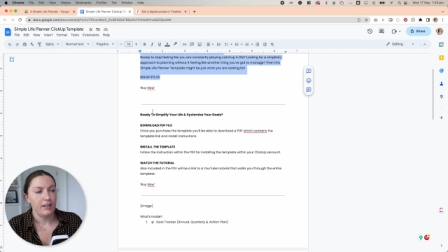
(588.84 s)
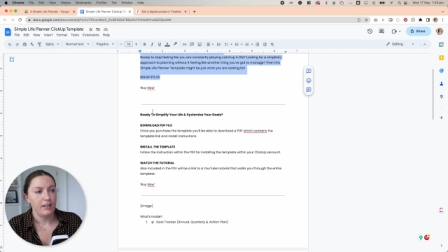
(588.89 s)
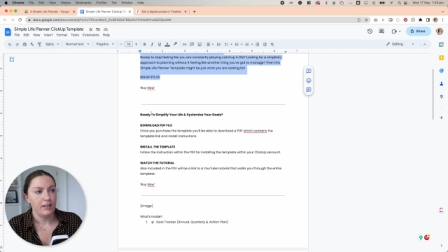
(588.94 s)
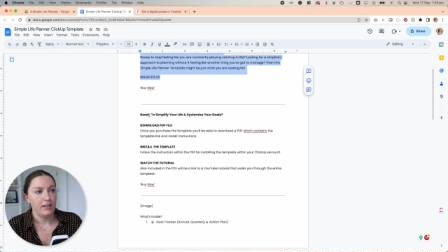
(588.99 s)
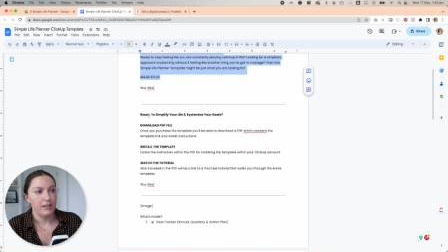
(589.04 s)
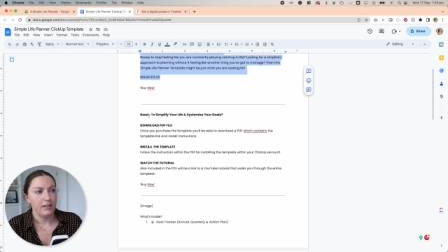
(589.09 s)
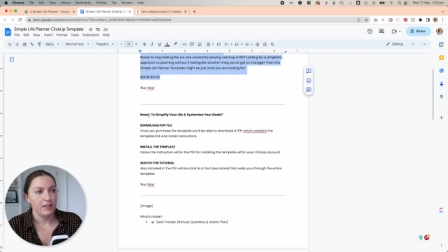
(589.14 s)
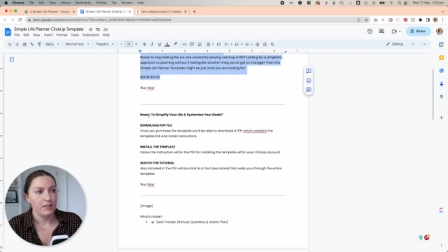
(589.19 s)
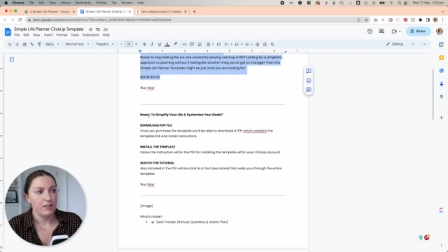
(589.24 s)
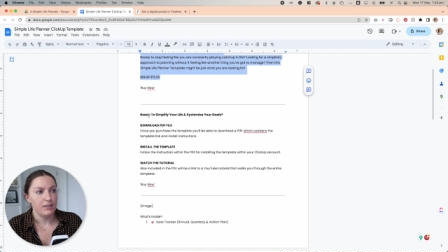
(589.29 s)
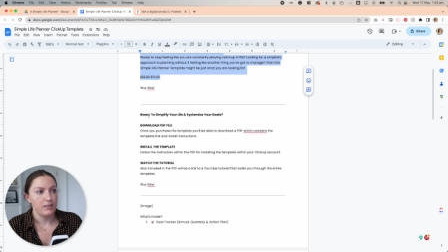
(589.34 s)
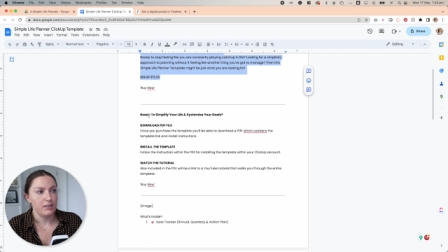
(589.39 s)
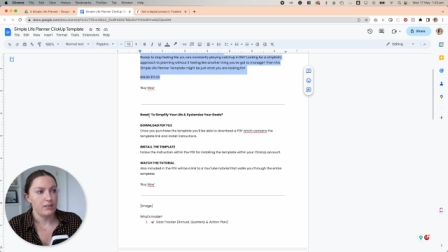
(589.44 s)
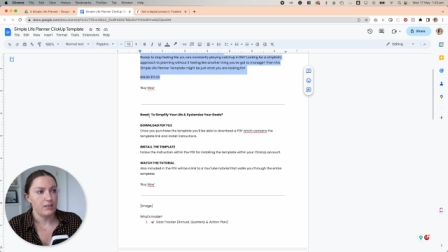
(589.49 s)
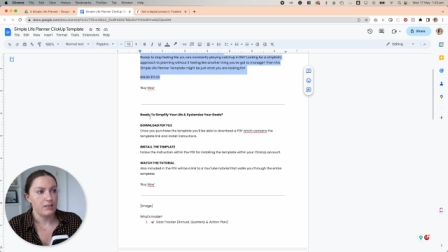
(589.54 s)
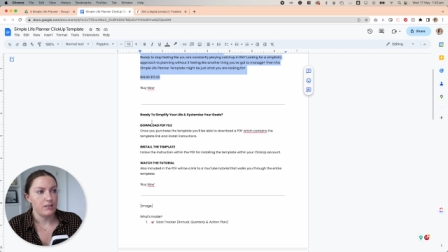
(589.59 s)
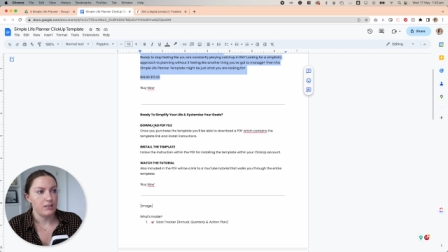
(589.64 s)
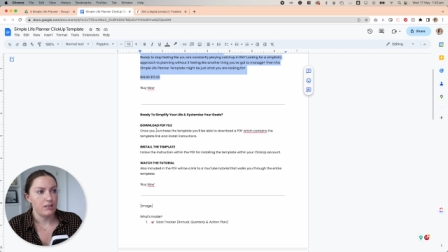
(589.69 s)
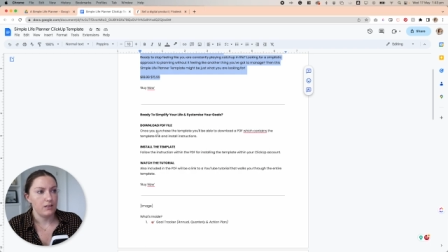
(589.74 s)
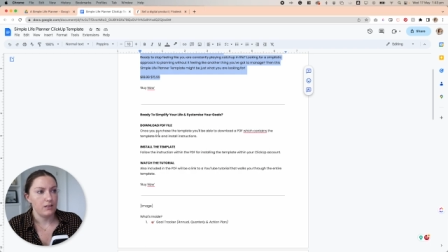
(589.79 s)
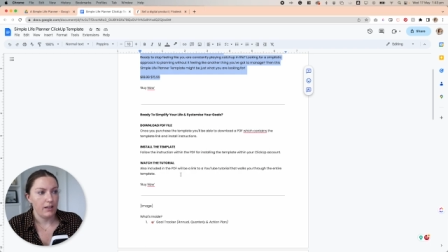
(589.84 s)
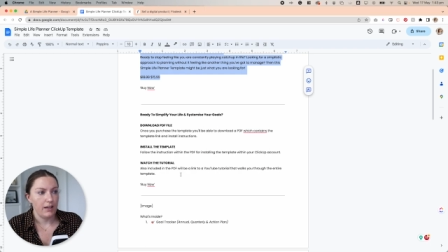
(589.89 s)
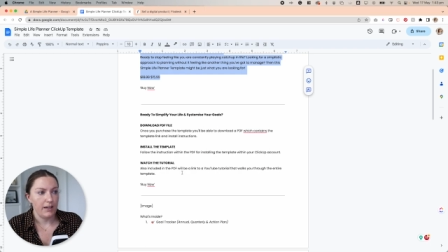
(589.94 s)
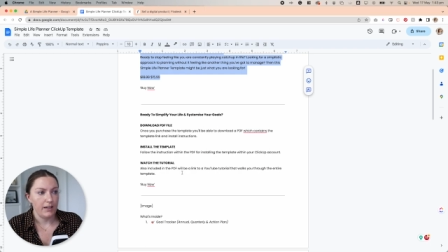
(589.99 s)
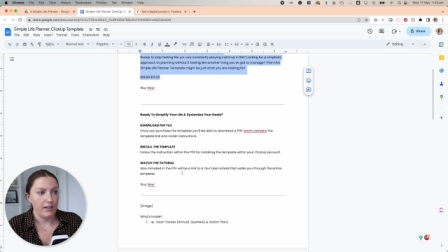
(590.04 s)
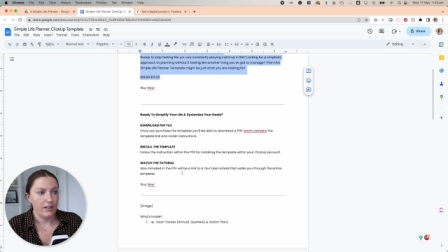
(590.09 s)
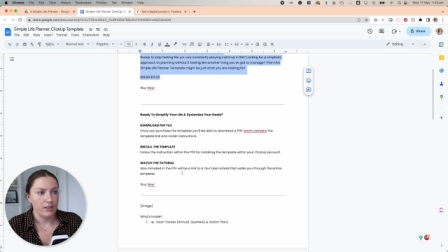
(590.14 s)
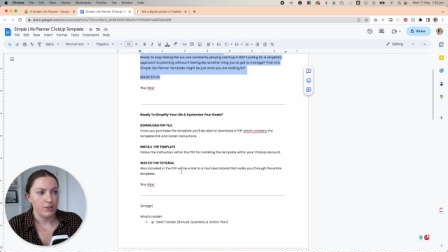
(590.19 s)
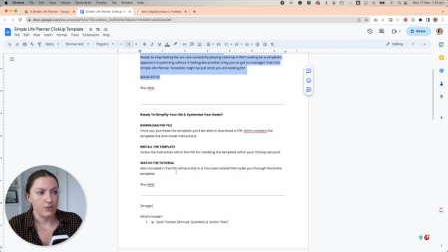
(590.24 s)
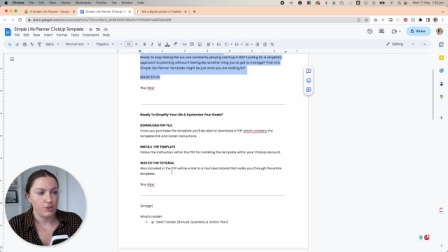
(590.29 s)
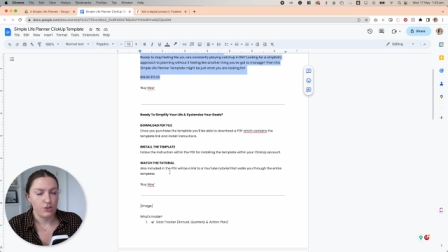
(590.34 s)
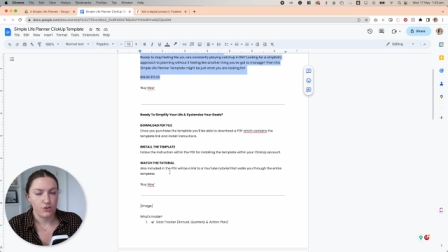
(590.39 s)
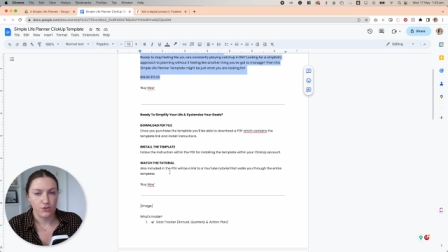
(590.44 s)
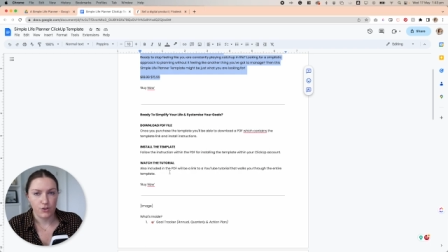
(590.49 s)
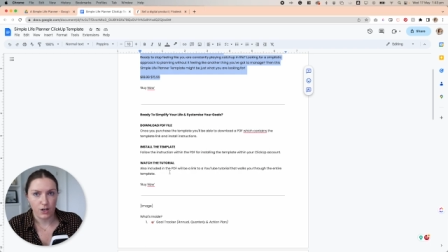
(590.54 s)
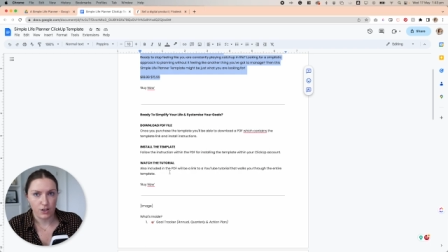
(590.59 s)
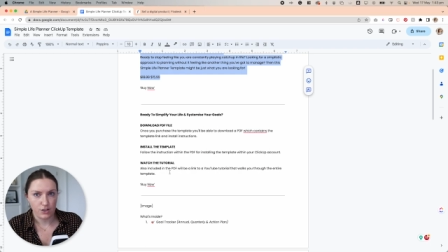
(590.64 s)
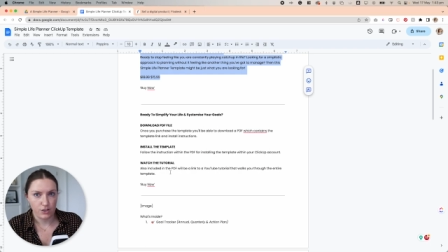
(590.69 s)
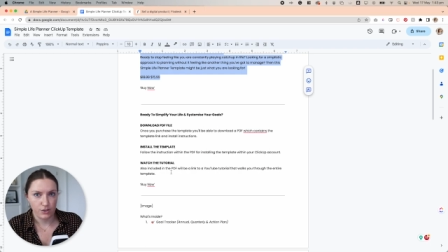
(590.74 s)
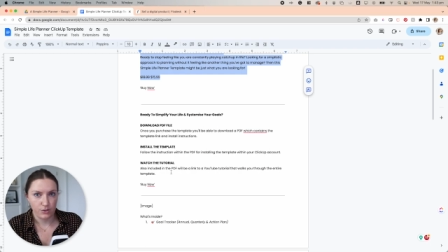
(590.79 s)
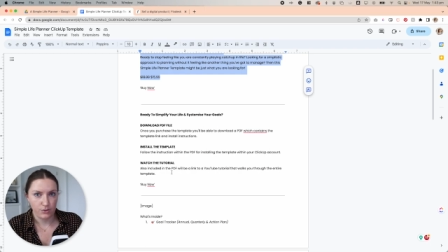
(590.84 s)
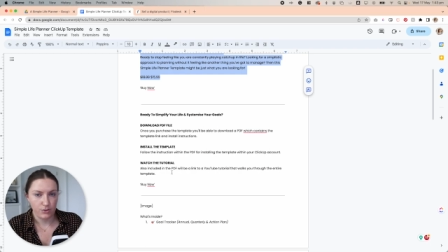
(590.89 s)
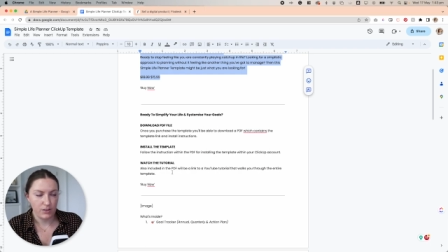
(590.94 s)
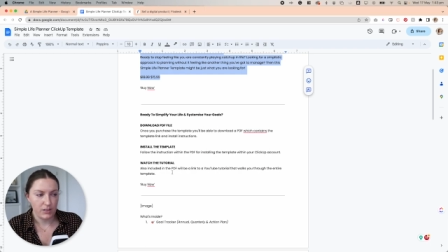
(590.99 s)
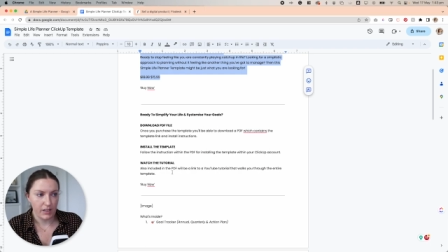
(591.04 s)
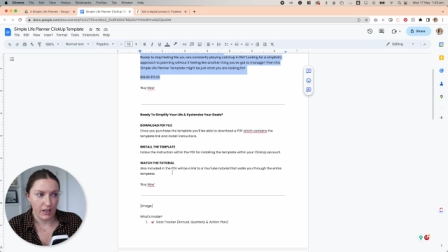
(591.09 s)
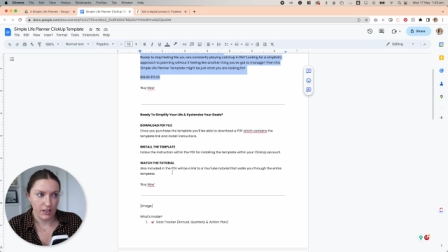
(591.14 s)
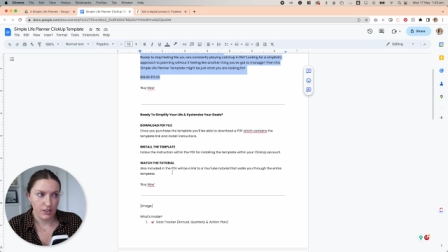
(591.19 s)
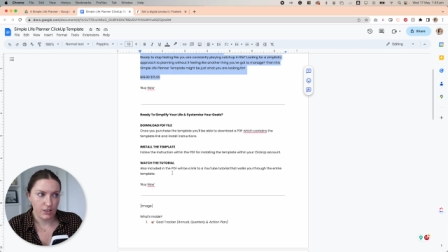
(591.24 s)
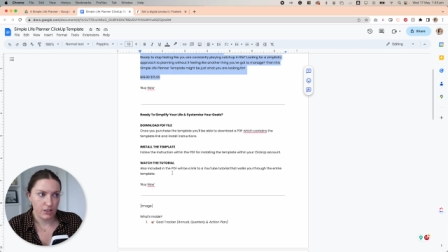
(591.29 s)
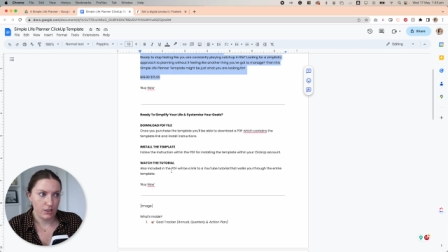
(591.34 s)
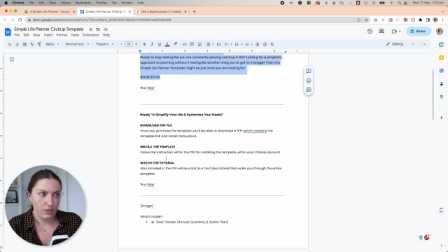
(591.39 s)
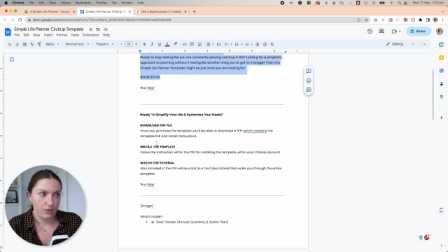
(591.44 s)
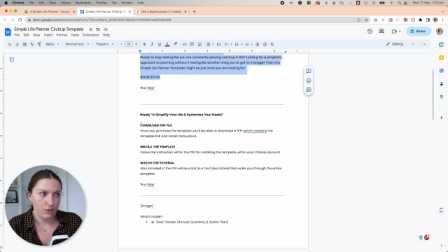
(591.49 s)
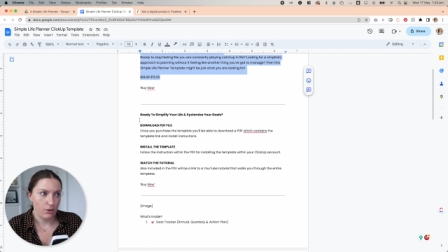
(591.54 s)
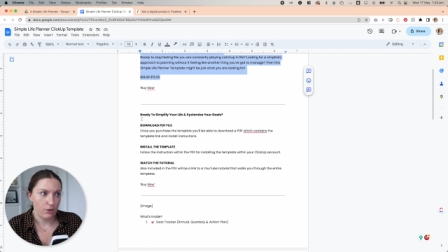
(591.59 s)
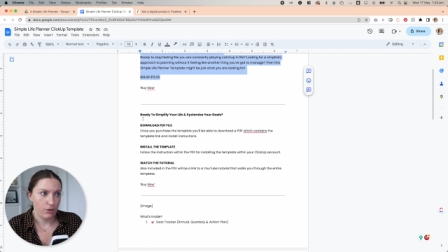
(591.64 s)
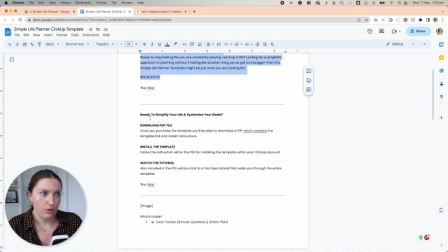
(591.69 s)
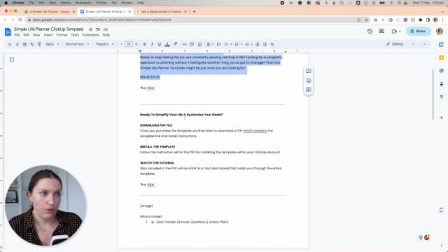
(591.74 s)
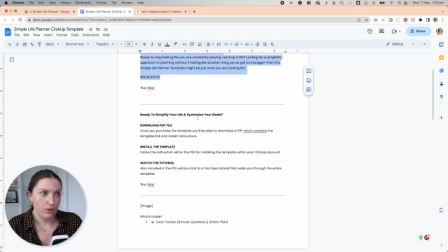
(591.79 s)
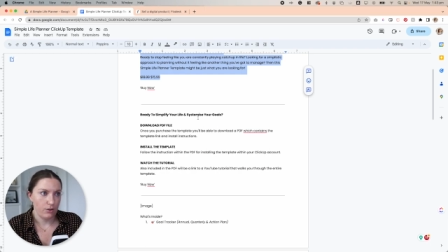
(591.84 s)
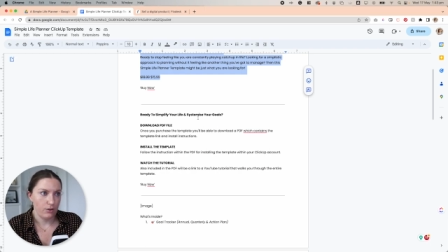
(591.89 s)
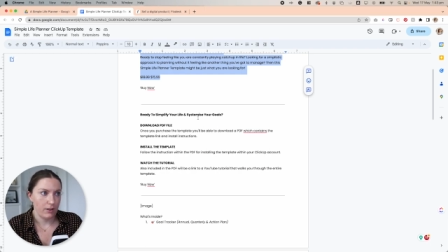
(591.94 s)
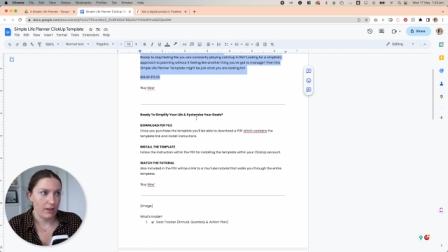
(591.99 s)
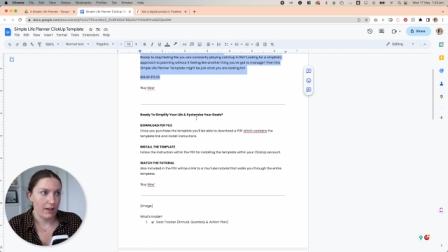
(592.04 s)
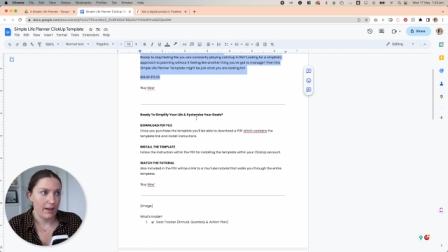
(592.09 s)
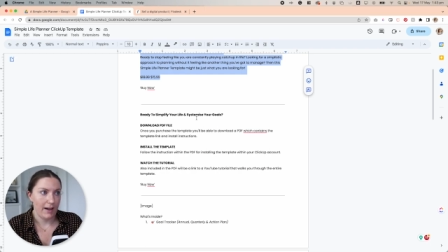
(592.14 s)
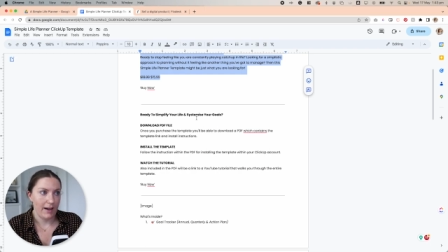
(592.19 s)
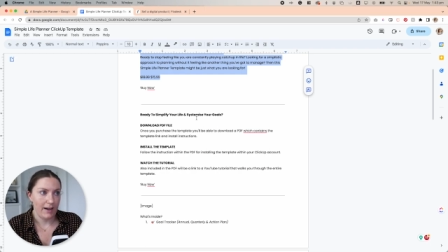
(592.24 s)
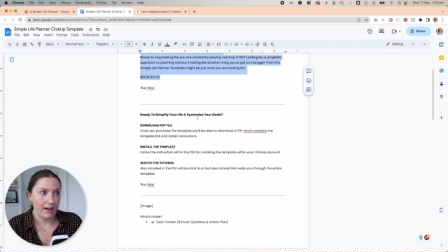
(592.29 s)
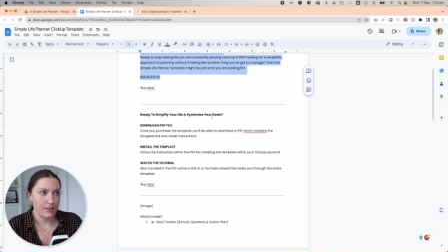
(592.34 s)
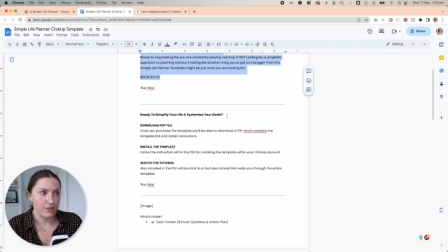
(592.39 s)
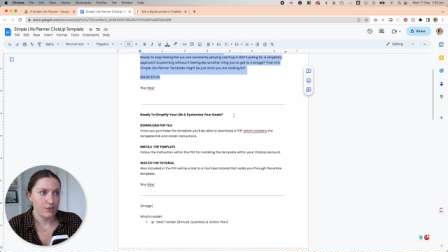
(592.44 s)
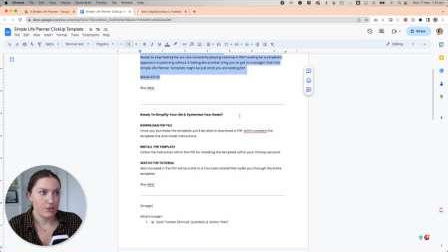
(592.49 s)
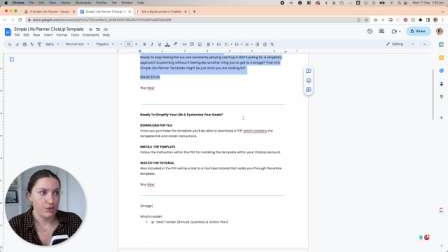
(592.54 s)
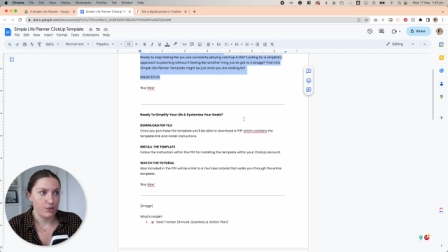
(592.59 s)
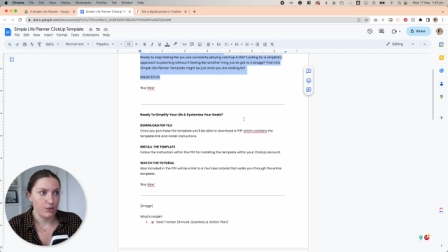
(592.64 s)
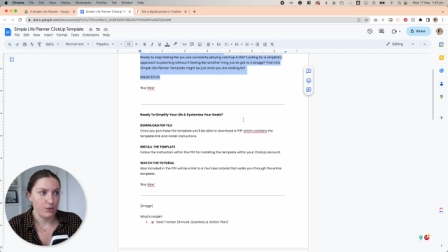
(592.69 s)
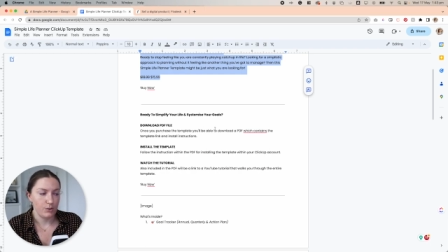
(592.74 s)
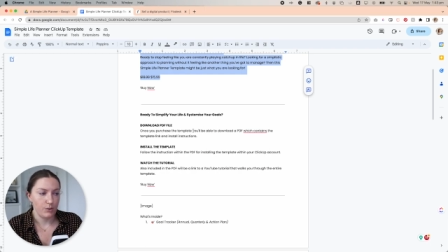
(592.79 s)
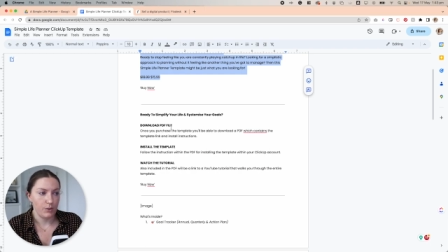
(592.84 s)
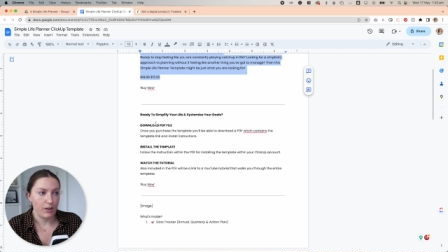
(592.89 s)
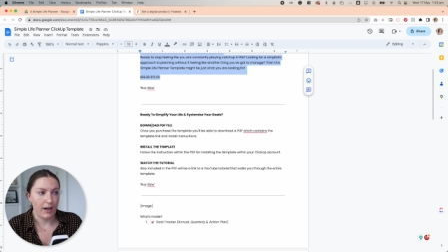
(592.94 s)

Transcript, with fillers: is a instructional section on how to